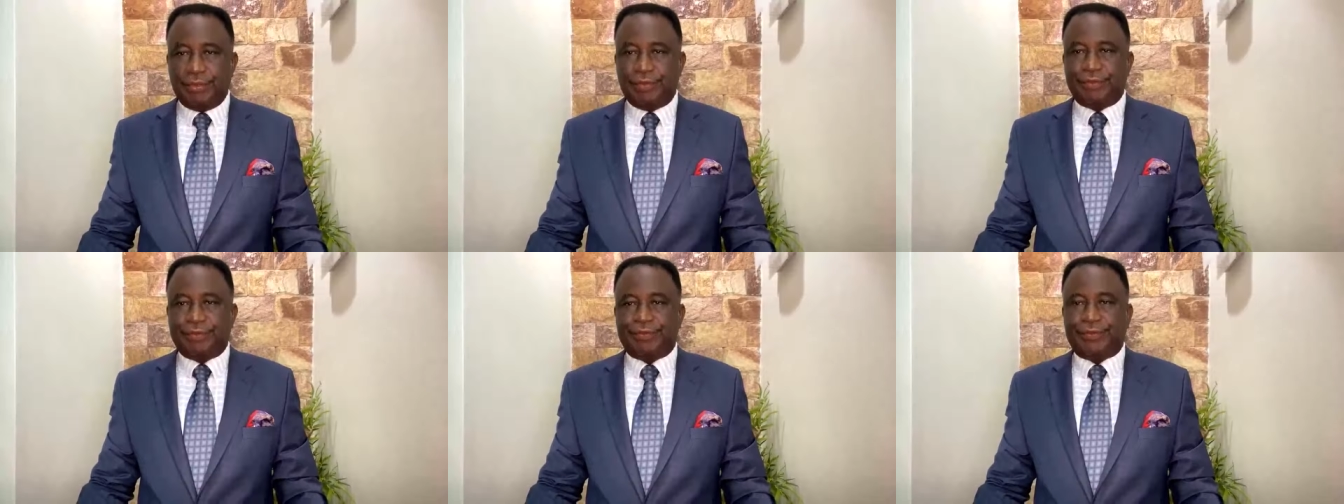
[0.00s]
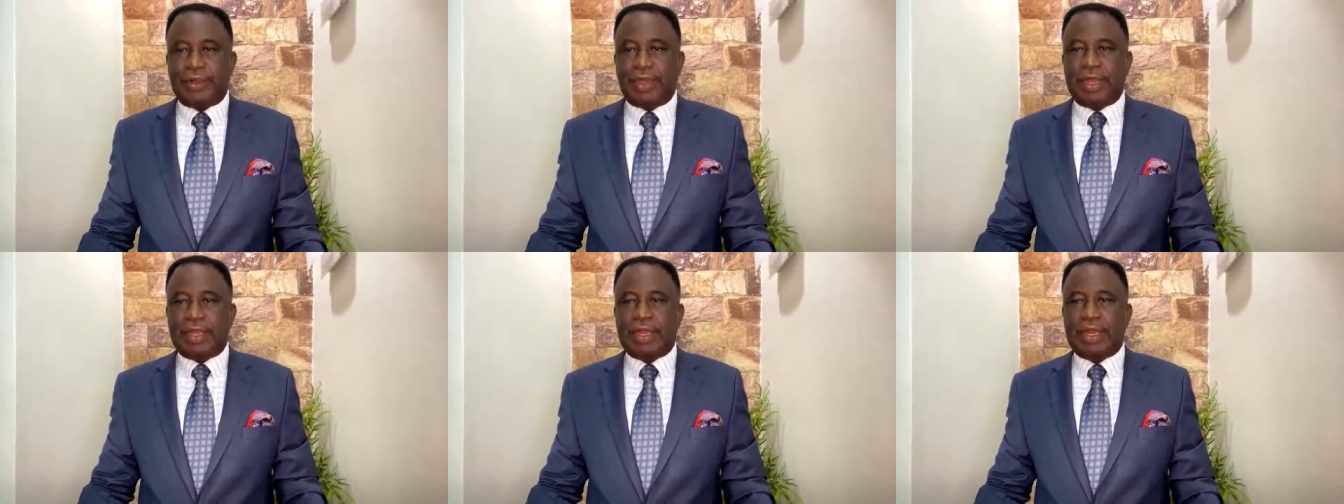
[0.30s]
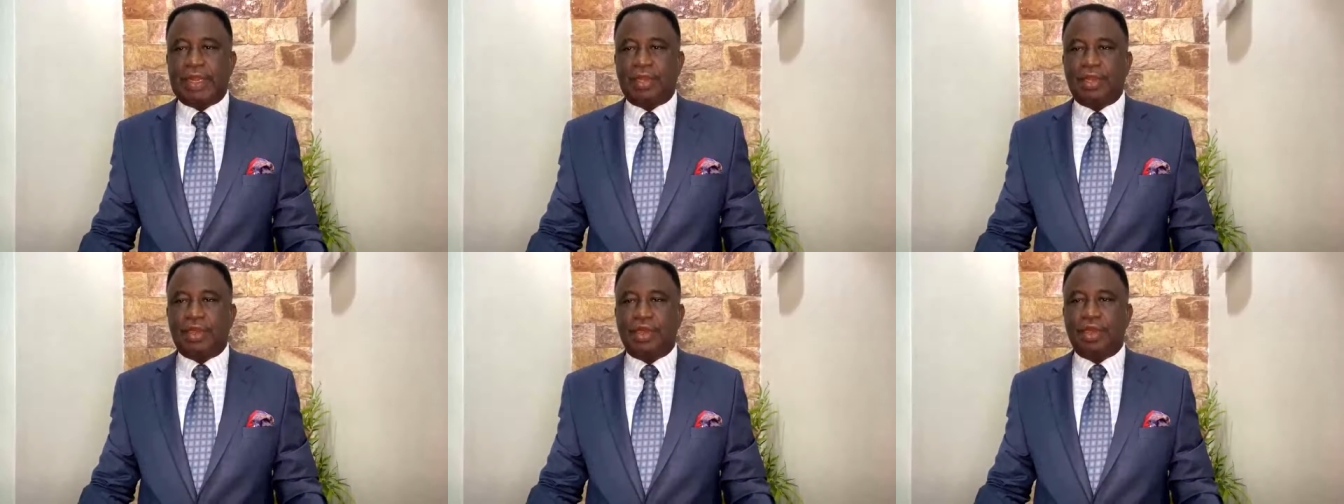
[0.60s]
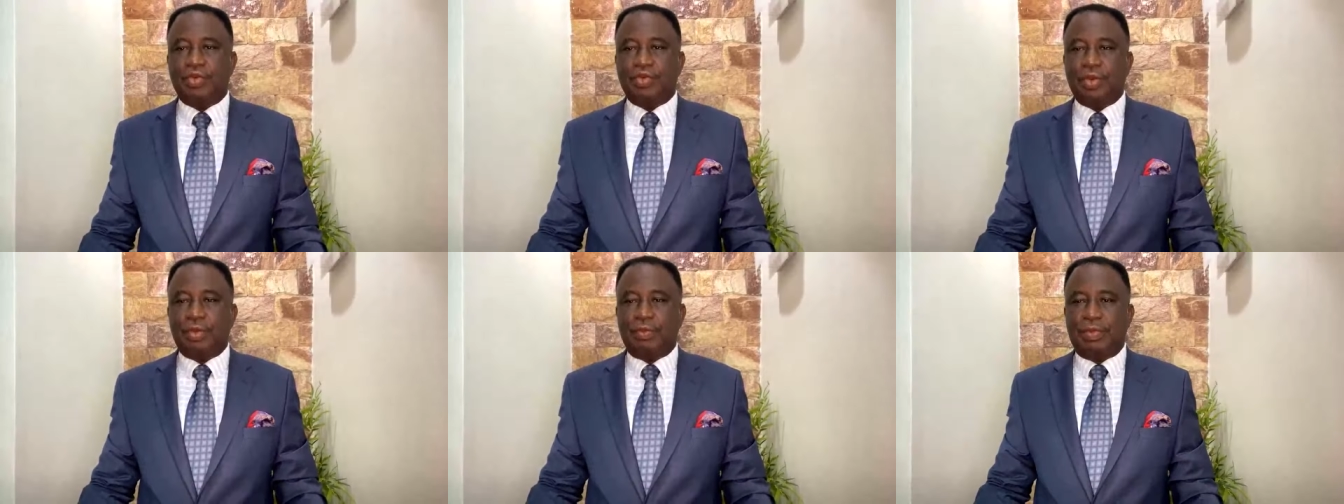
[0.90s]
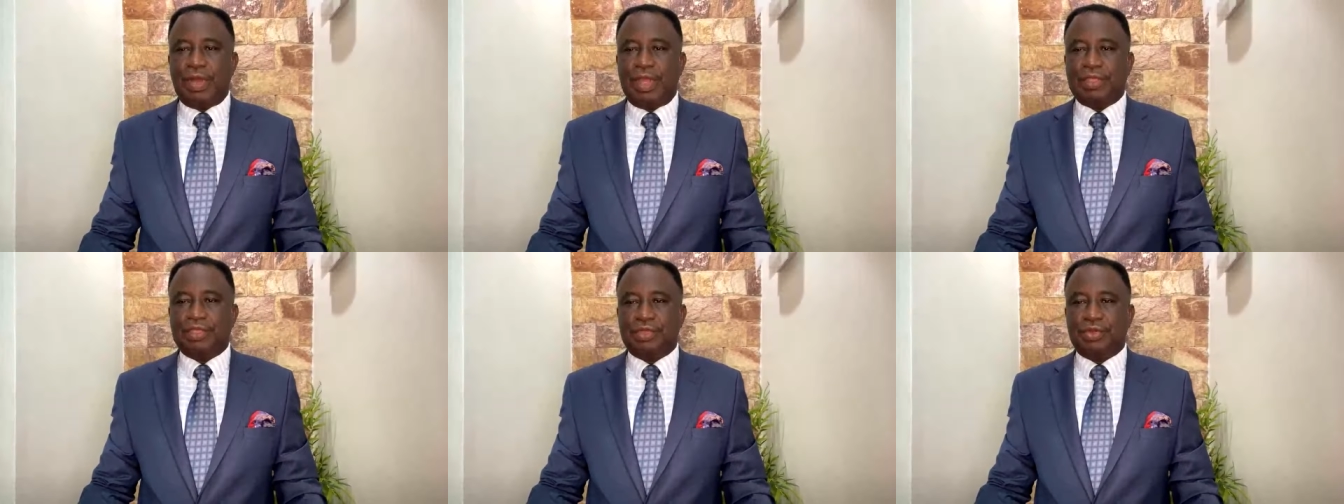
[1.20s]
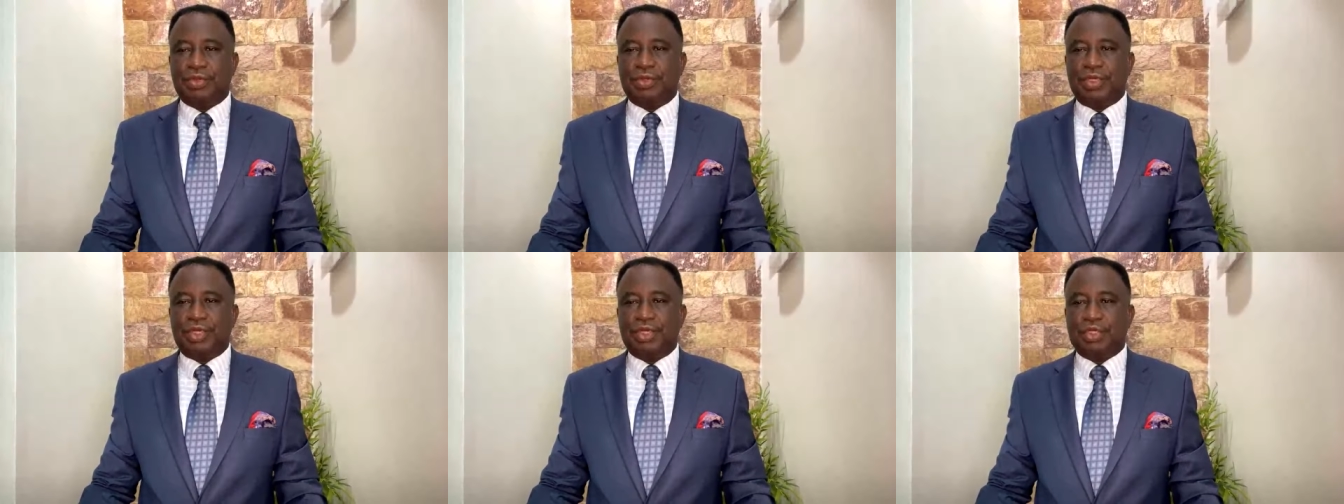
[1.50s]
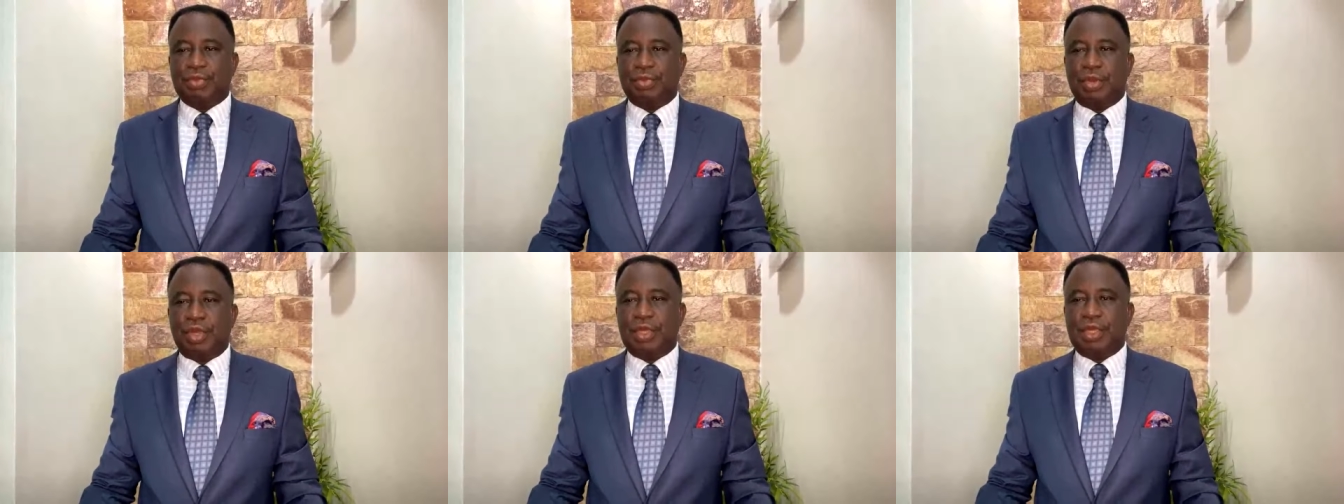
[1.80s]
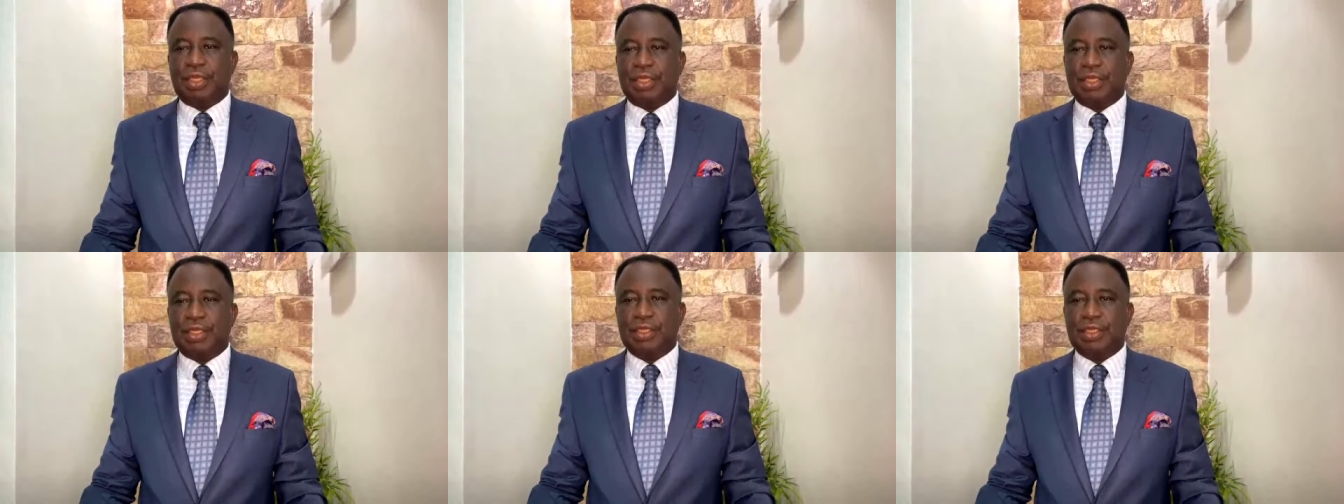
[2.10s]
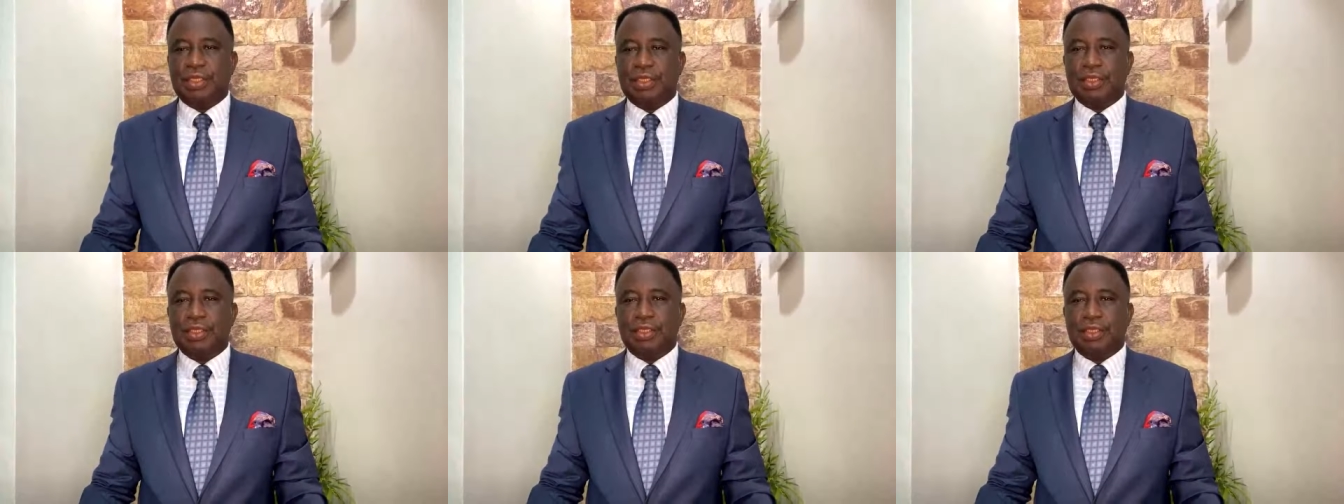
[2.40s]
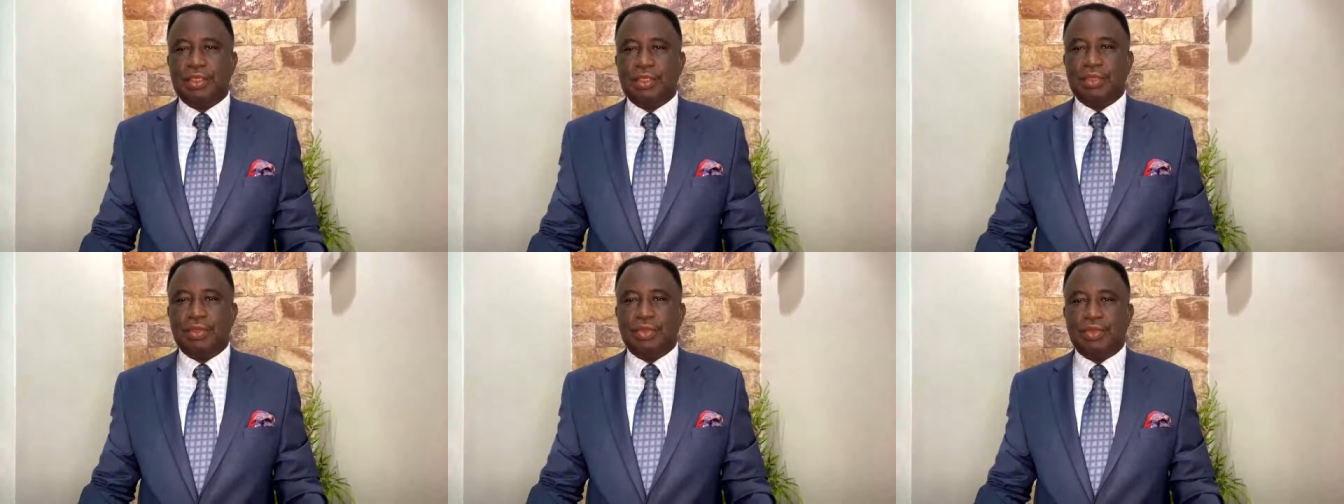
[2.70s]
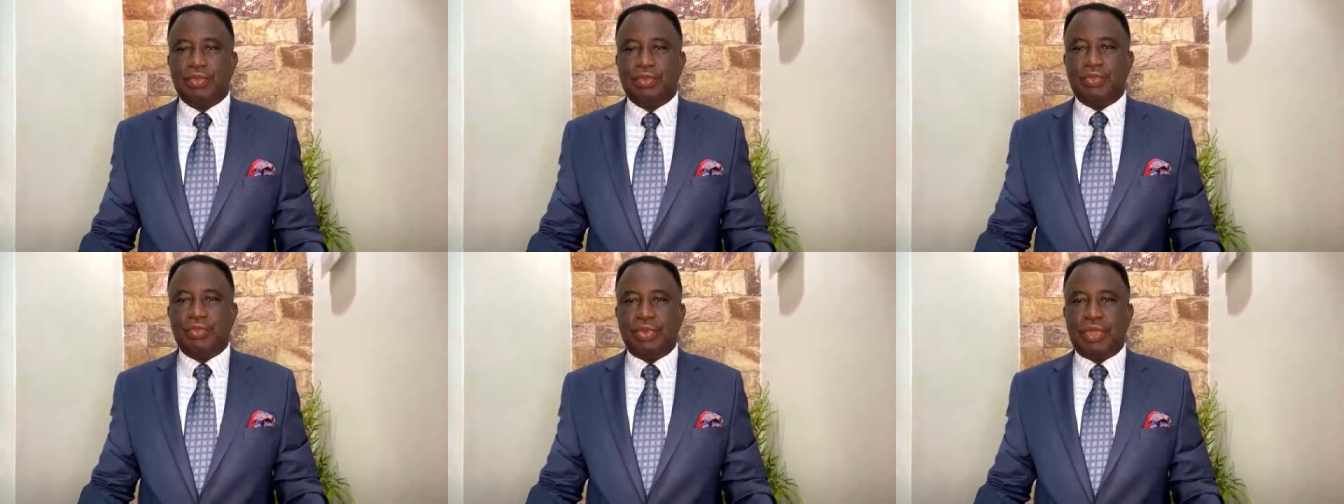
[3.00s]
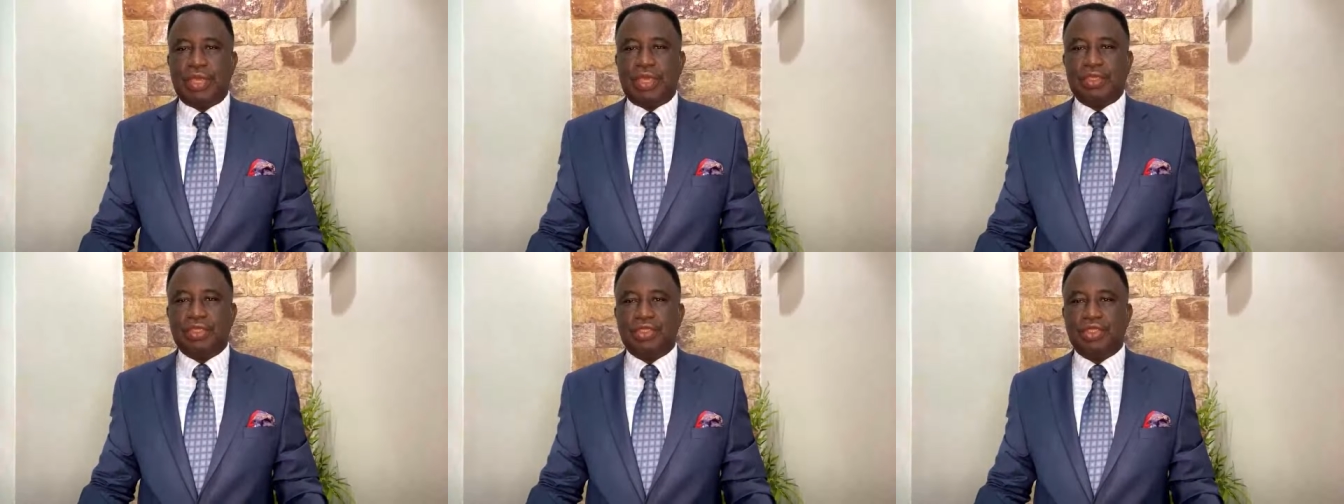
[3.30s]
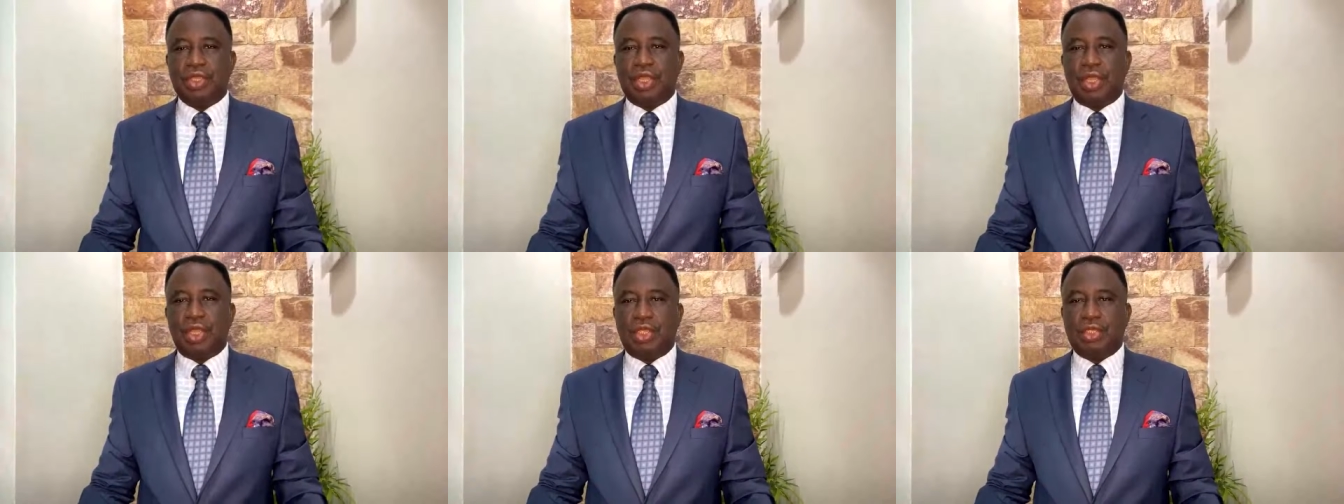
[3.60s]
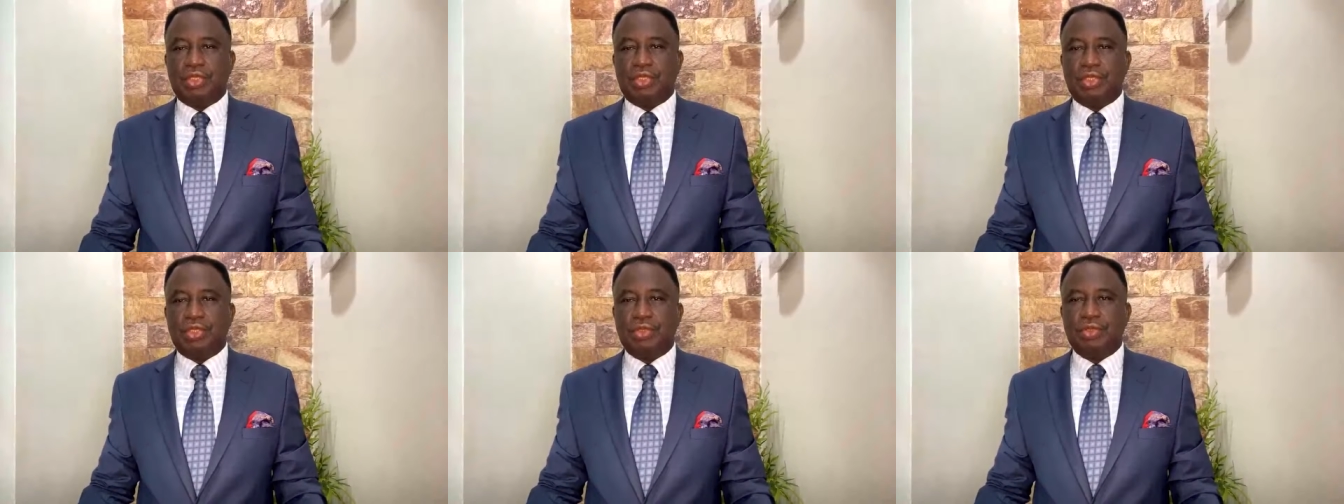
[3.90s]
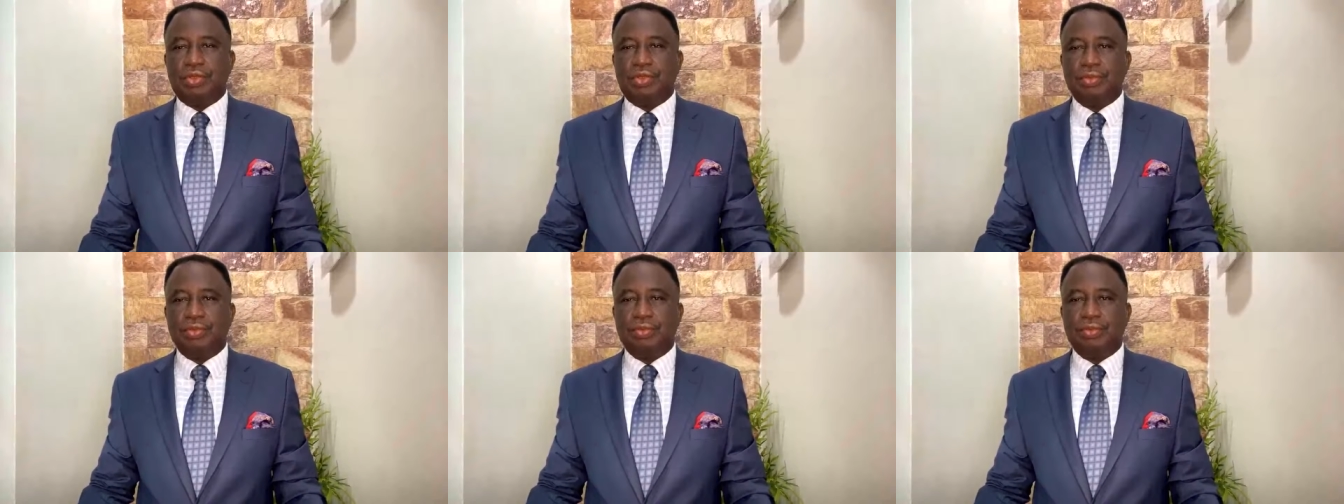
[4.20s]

Father, Lord, we bless you this morning. We exalt you.